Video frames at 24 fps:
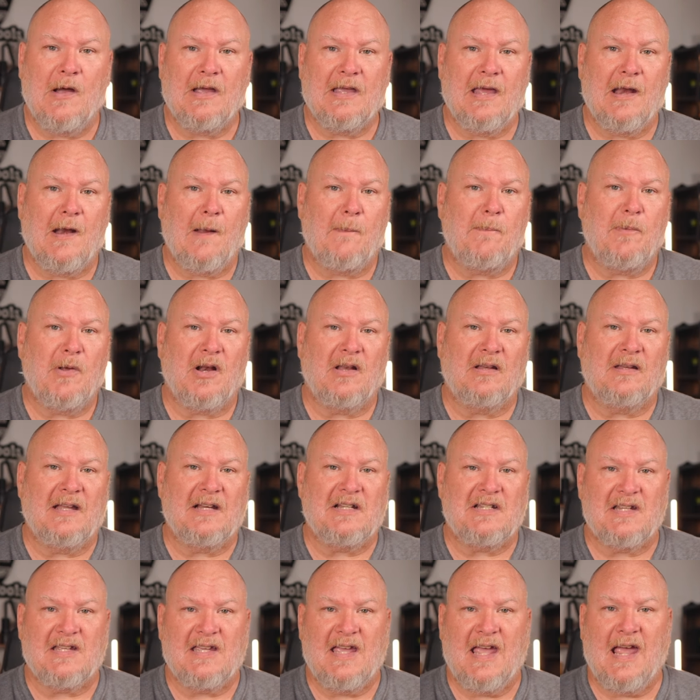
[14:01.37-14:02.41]
Again, I'll put a link
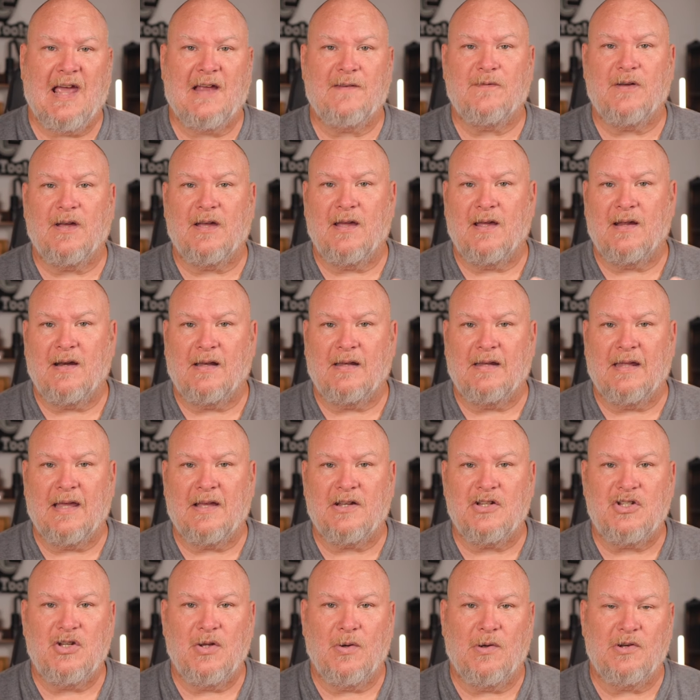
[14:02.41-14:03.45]
to Canva and a
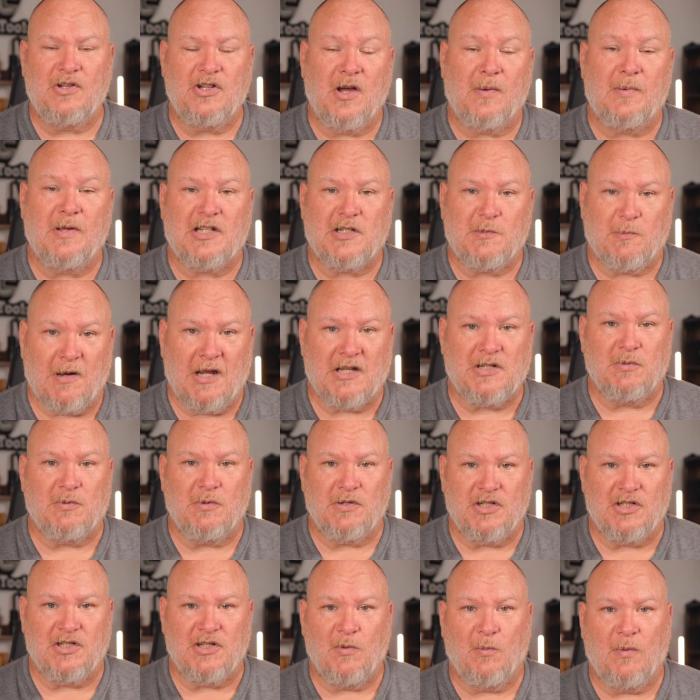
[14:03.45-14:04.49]
link to Adobe Express,
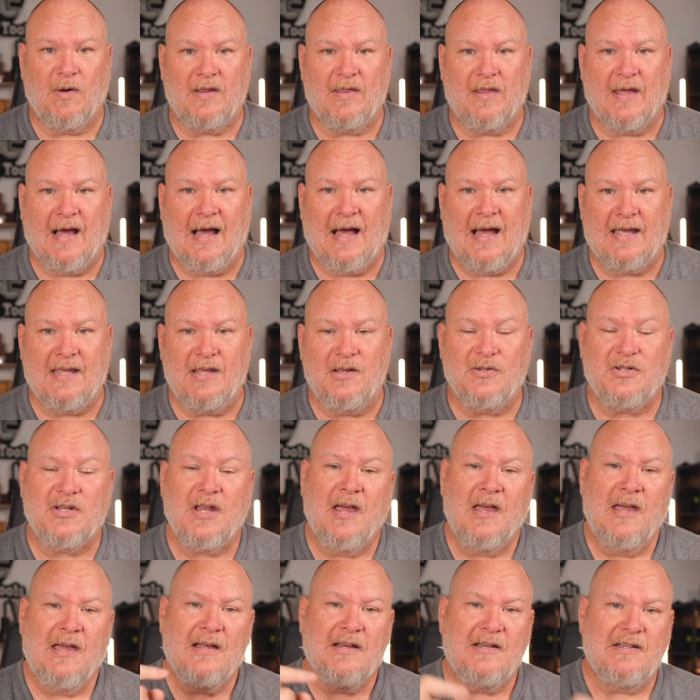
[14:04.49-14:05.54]
which is the one that I use,
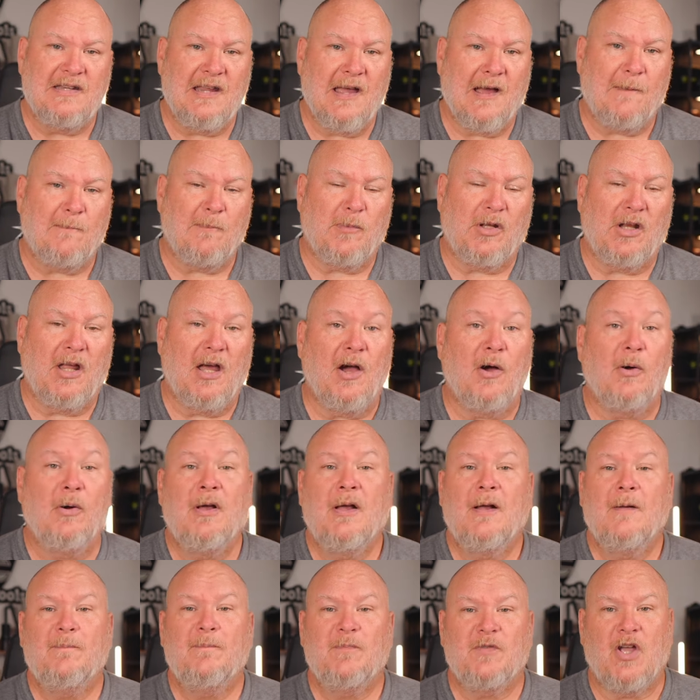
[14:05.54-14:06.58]
down below.
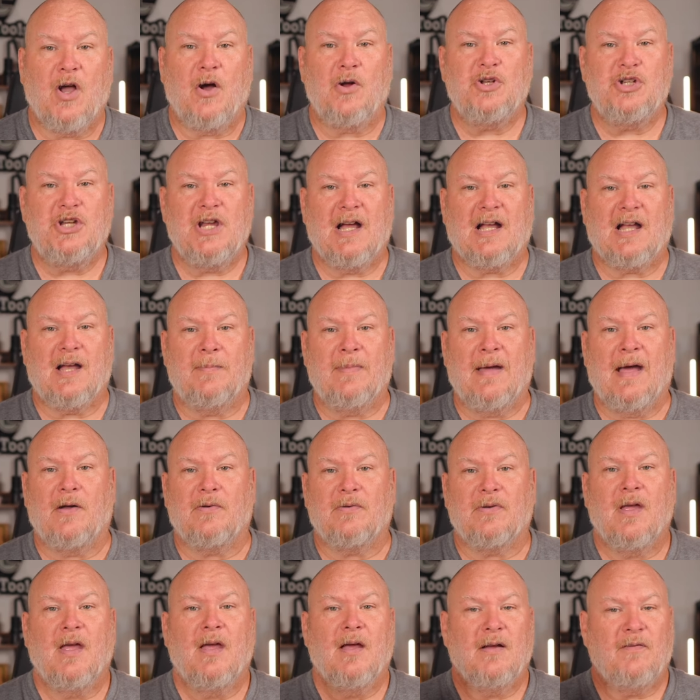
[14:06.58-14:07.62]
Go check them
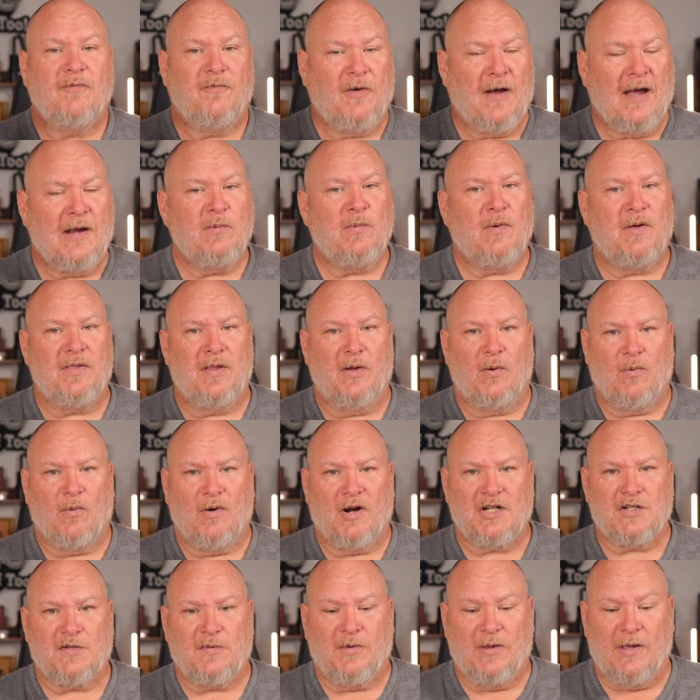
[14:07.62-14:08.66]
out. Find one that
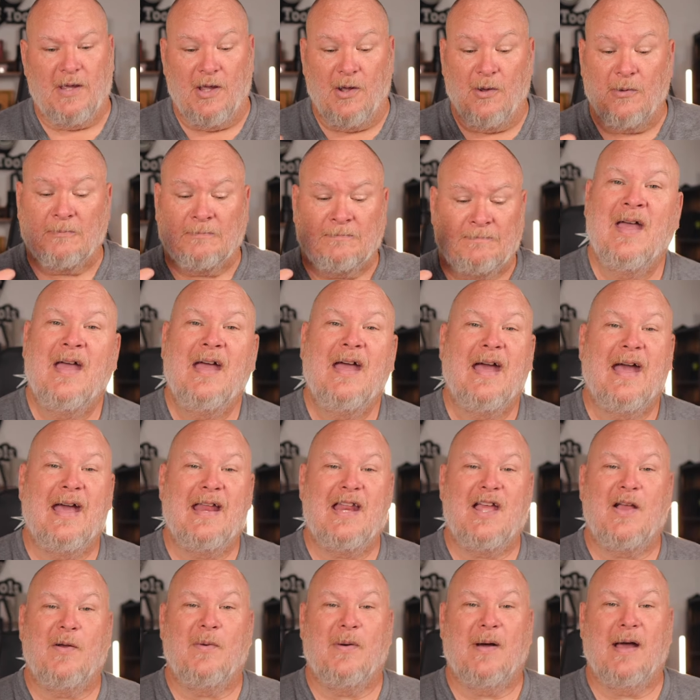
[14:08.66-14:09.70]
works for you.
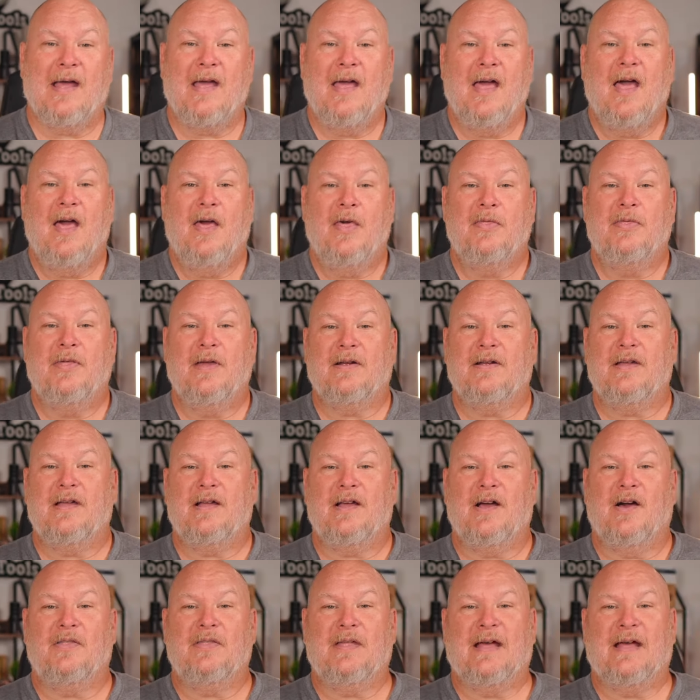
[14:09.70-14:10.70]
Anyway, there you go.